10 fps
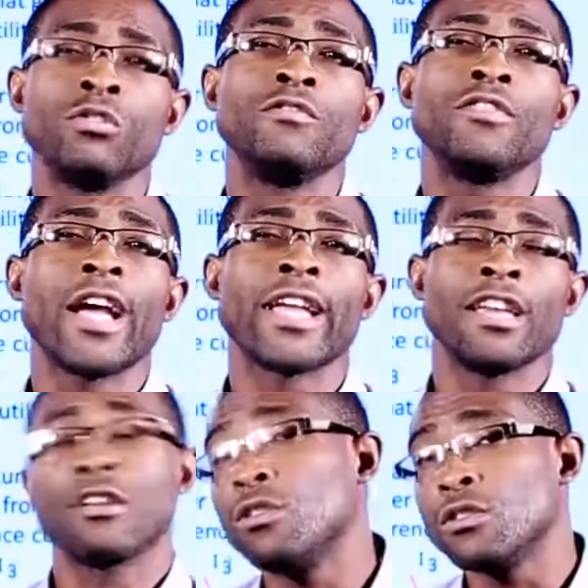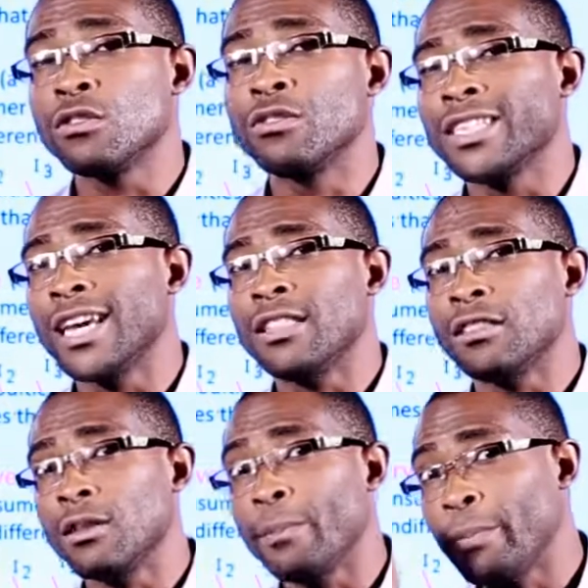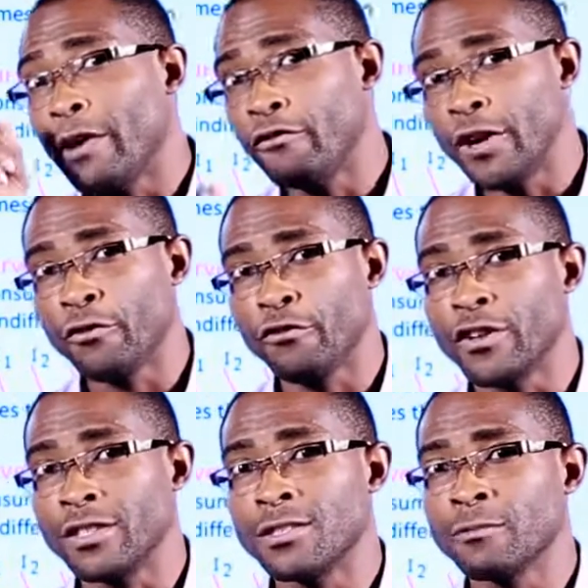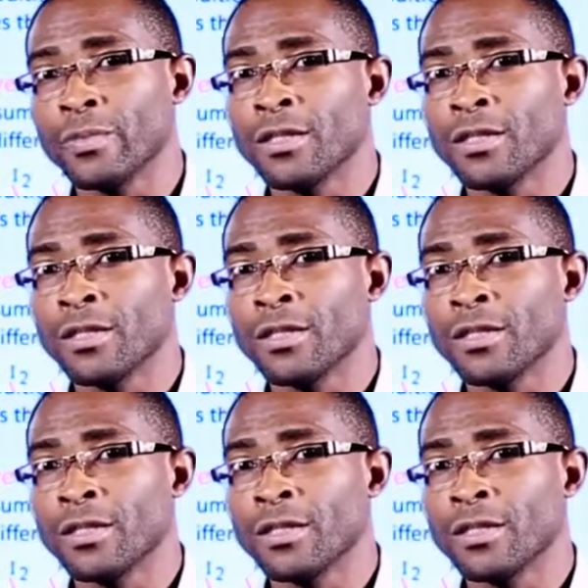over again until you get the perfect fit